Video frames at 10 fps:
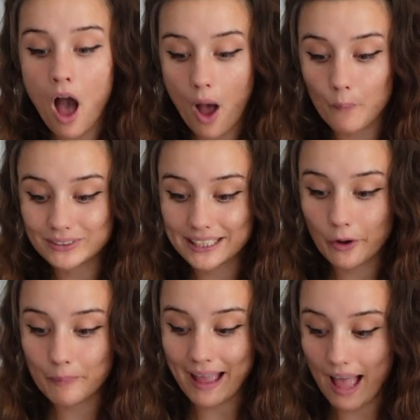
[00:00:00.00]
I was a
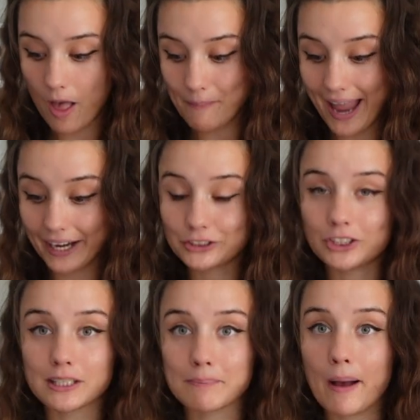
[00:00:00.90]
little bit
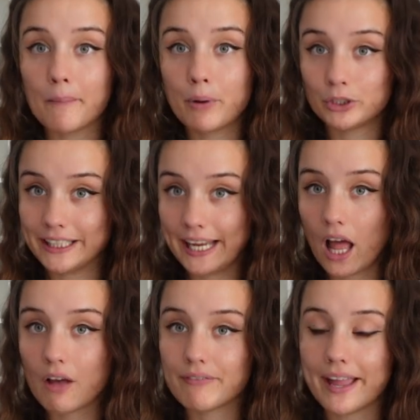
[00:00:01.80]
anxious about putting in
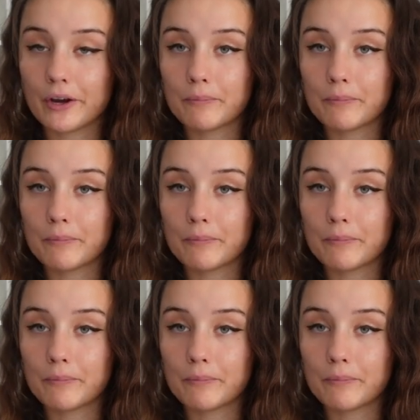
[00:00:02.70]
her veil,